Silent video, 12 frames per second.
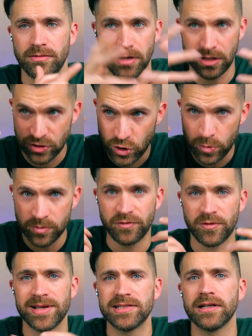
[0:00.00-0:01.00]
assumed
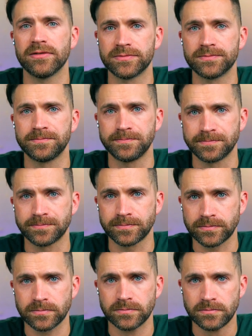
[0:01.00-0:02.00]
for myself.
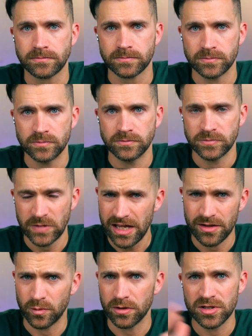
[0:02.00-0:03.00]
Yeah,
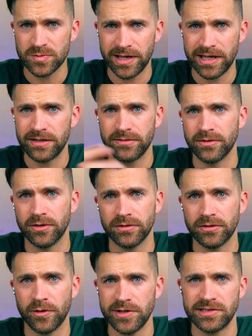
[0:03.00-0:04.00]
the world's my
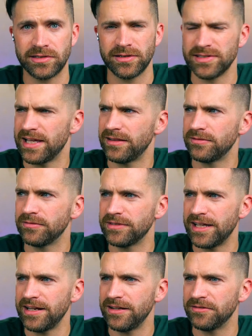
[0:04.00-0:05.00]
oyster. Is that
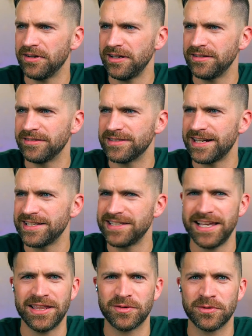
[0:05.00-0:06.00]
it, right? Is that a
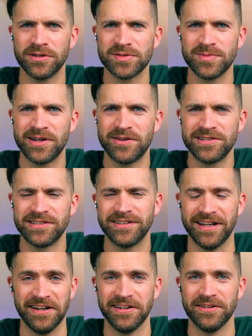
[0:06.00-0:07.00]
saying? The world is my
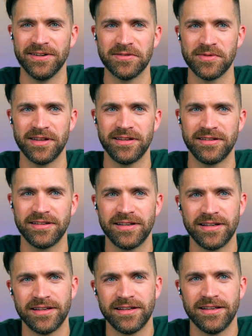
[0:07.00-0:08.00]
oyster? I don't know.
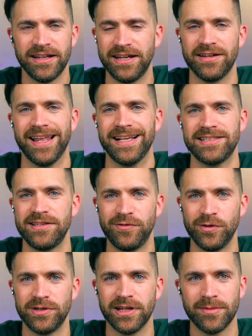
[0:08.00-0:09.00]
Didn't like
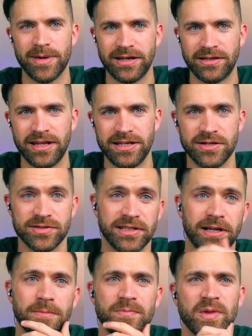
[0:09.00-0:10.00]
seafood until about 10 years
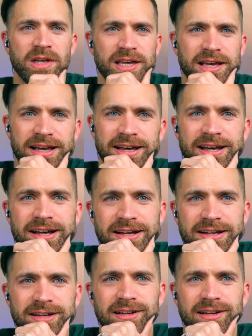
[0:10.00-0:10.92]
ago. I